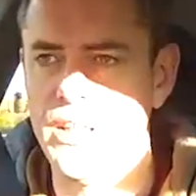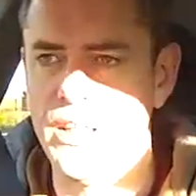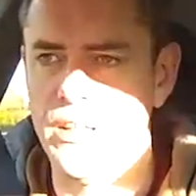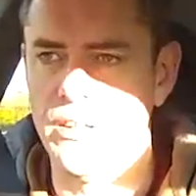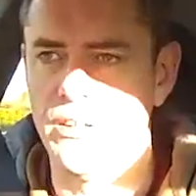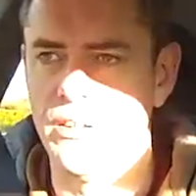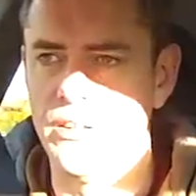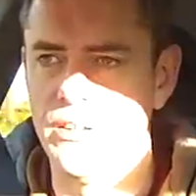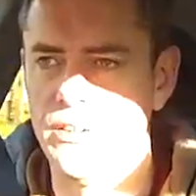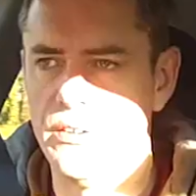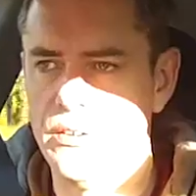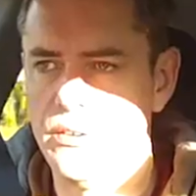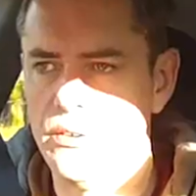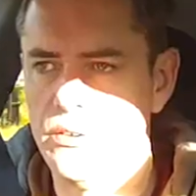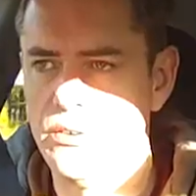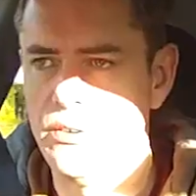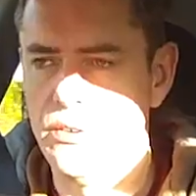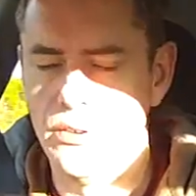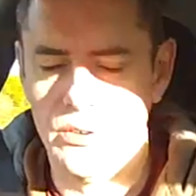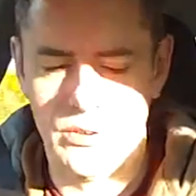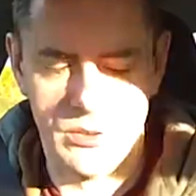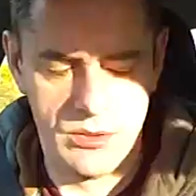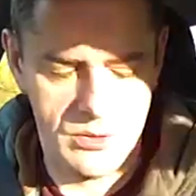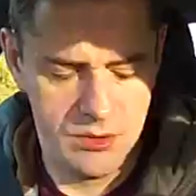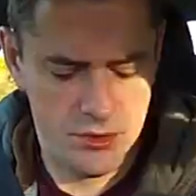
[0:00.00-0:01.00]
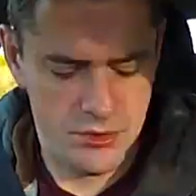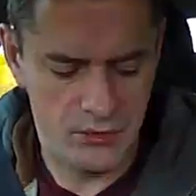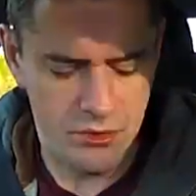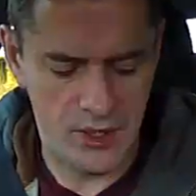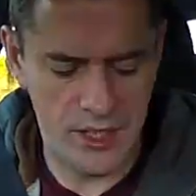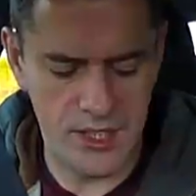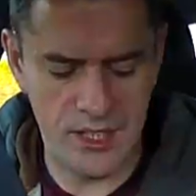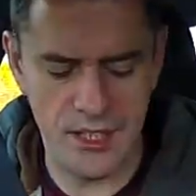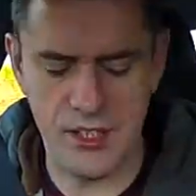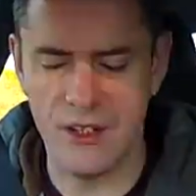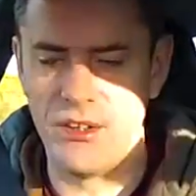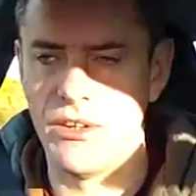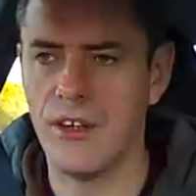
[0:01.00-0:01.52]
here, right
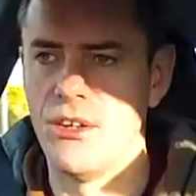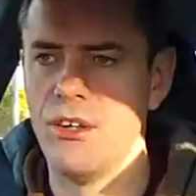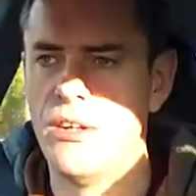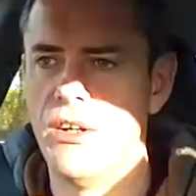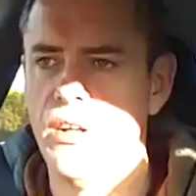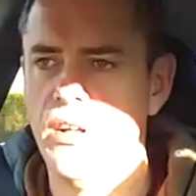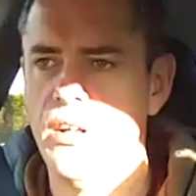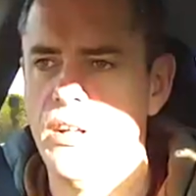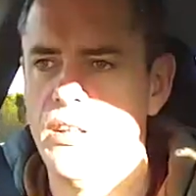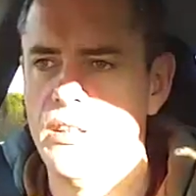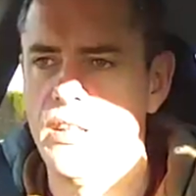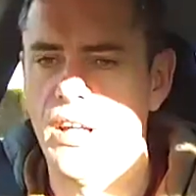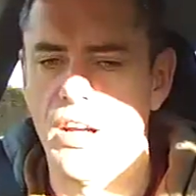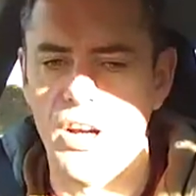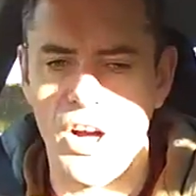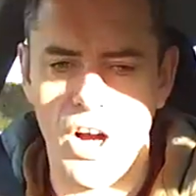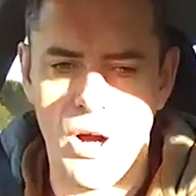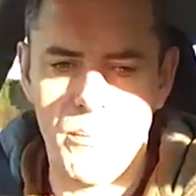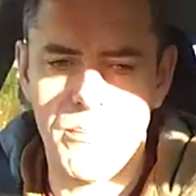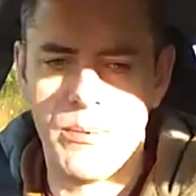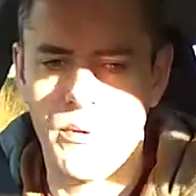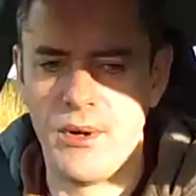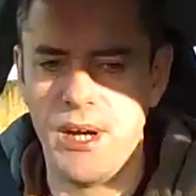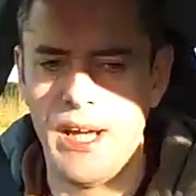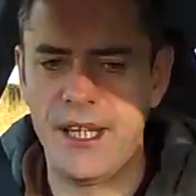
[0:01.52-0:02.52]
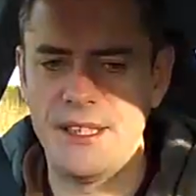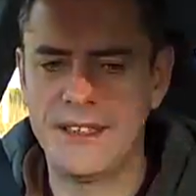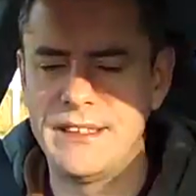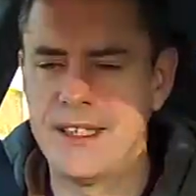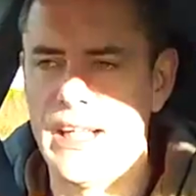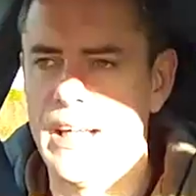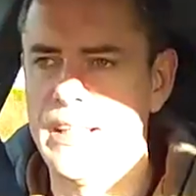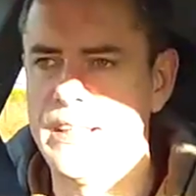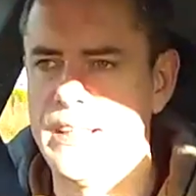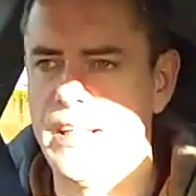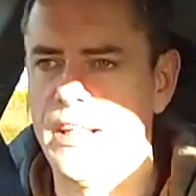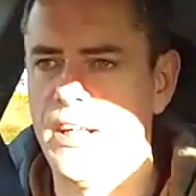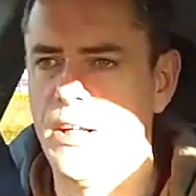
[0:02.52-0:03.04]
here, that operates
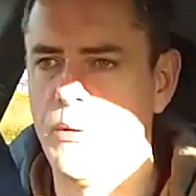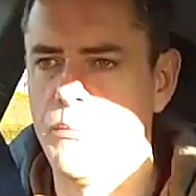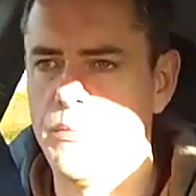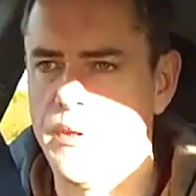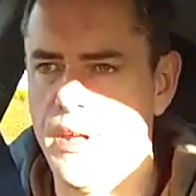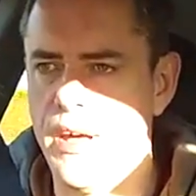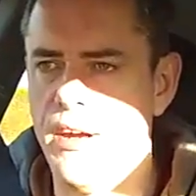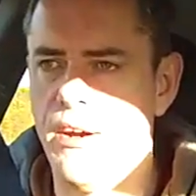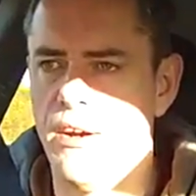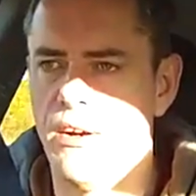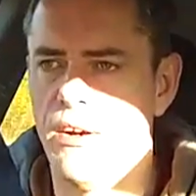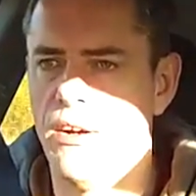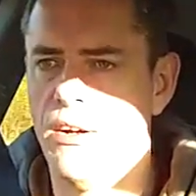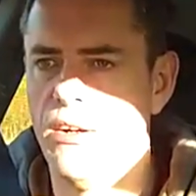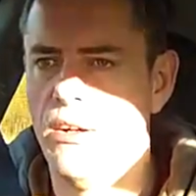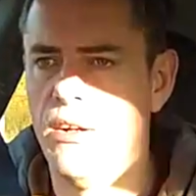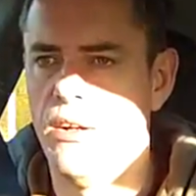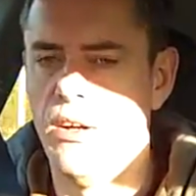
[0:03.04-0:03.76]
that thing up there,